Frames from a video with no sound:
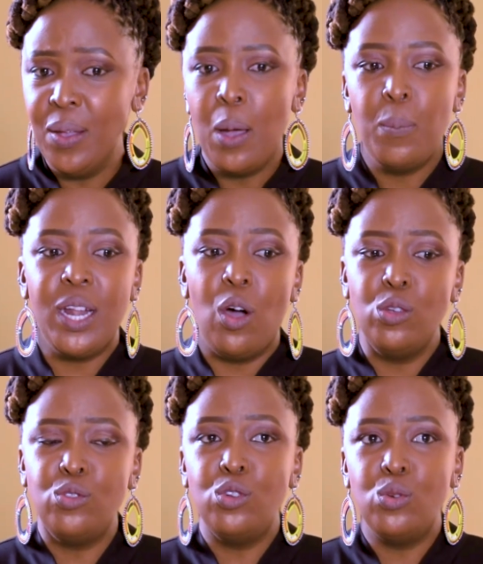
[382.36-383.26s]
But I
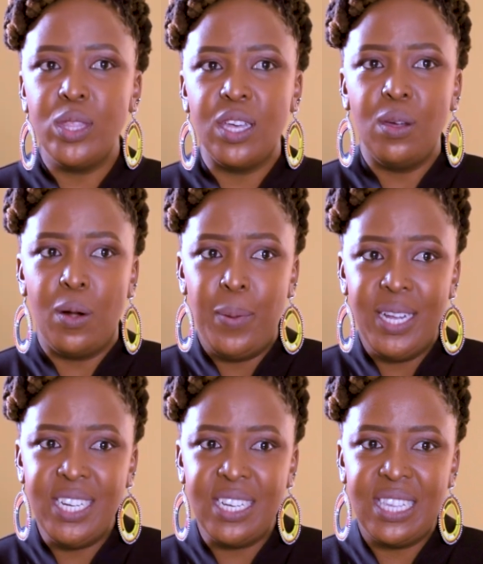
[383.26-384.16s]
also do the
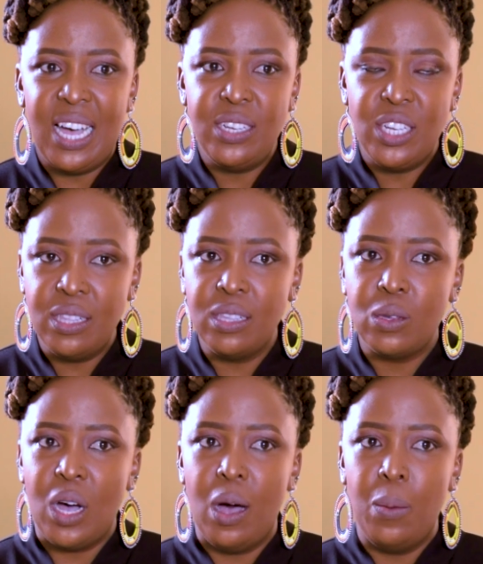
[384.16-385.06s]
therapeutic sessions
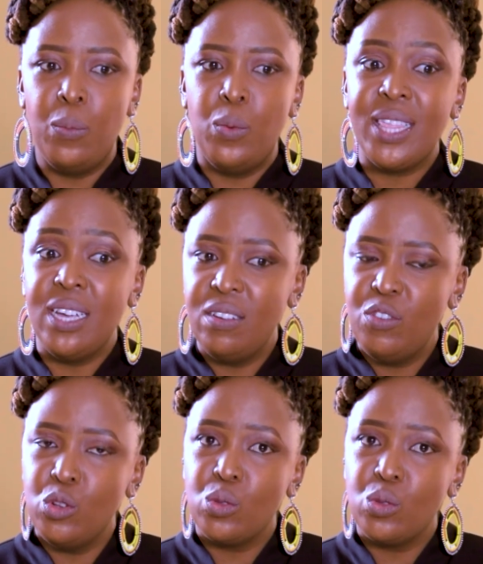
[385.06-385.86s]
with individuals